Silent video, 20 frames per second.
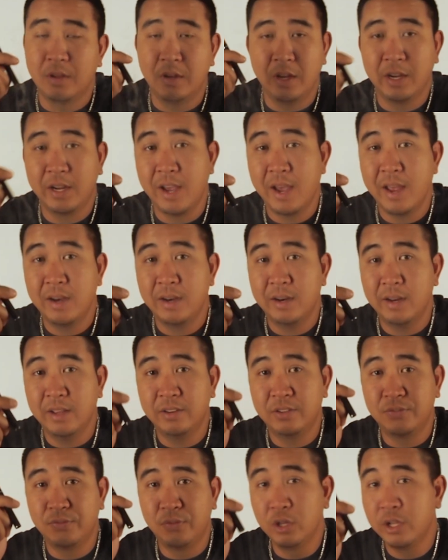Again,
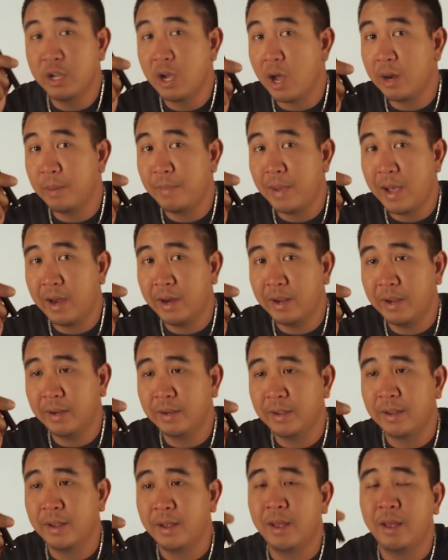it's fully
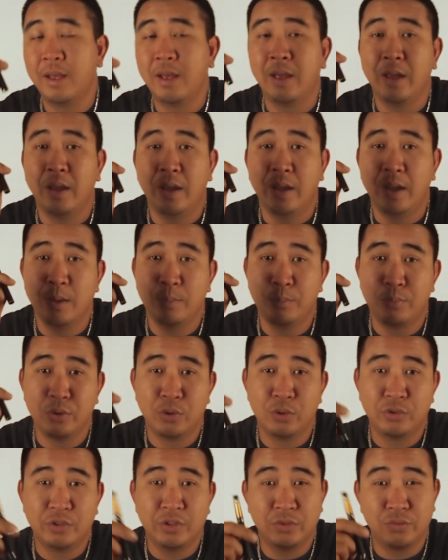automatic and
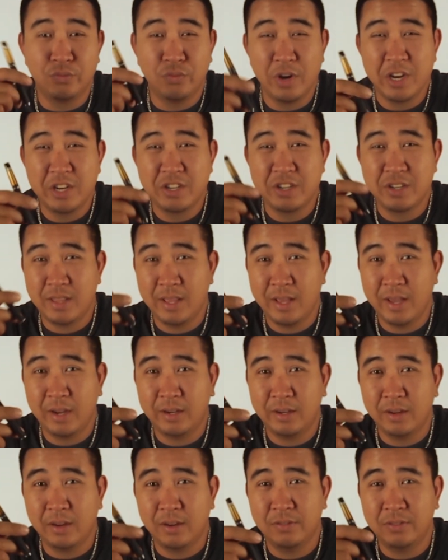produces rich,
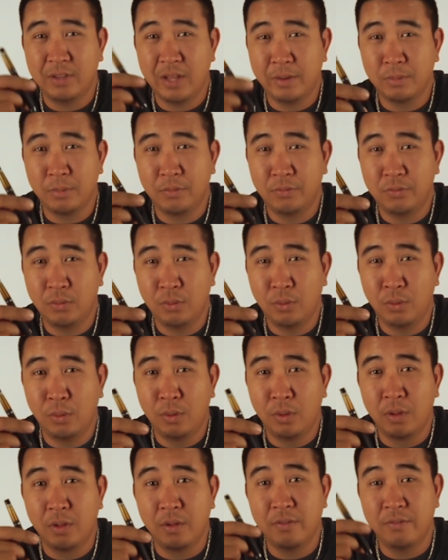thick, flavorful
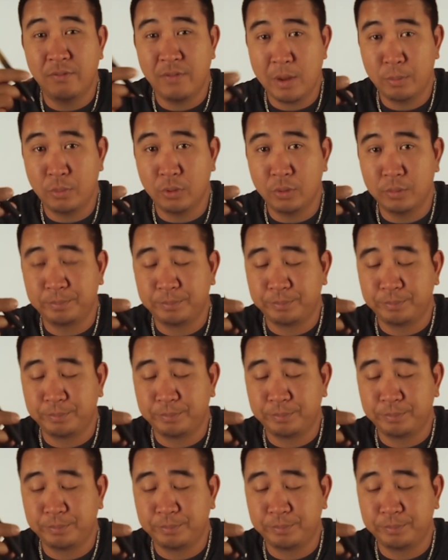vapor.